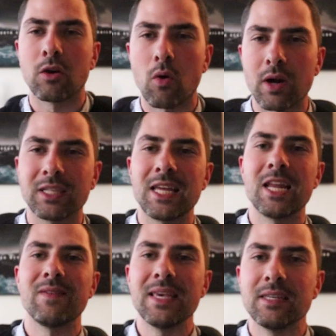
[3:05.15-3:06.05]

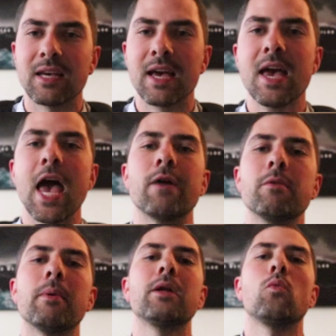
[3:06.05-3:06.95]
quantitative easing.
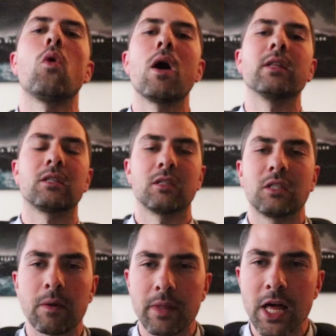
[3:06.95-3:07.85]
Everybody wants
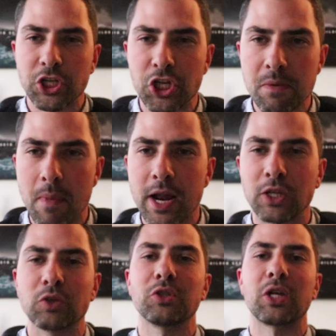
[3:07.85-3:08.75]
some of that cheap
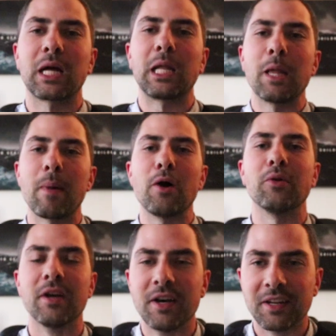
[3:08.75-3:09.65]
money. So I'm just going to clip
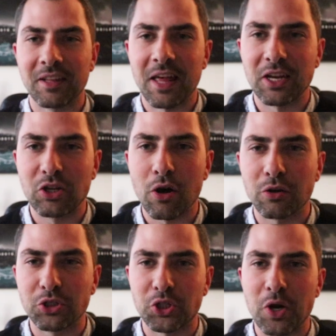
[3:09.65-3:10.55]
out to that
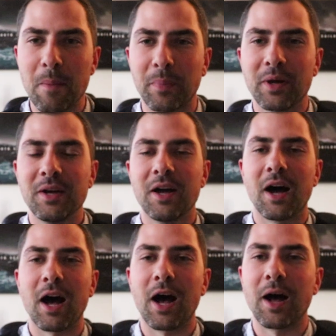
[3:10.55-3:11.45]
Donald Trump
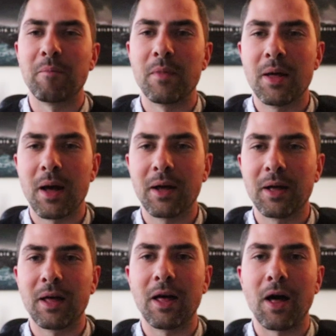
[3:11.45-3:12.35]
awesome
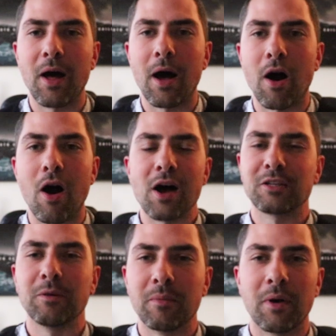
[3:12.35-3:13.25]

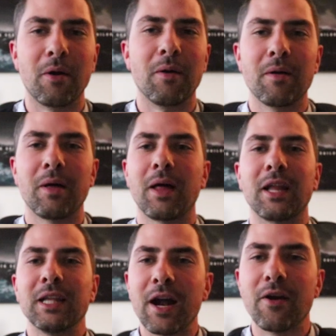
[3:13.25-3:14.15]
or
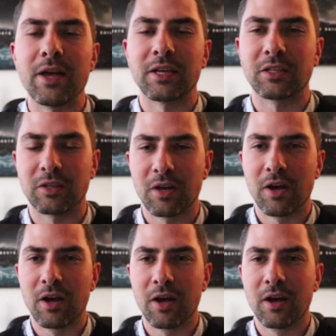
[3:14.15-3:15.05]
hilarious
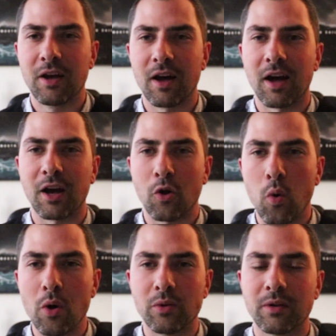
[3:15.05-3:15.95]

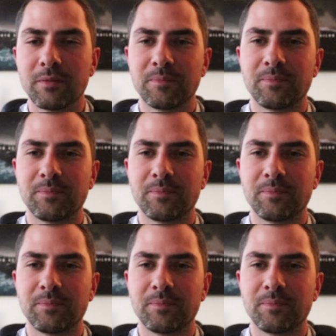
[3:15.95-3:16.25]
quote.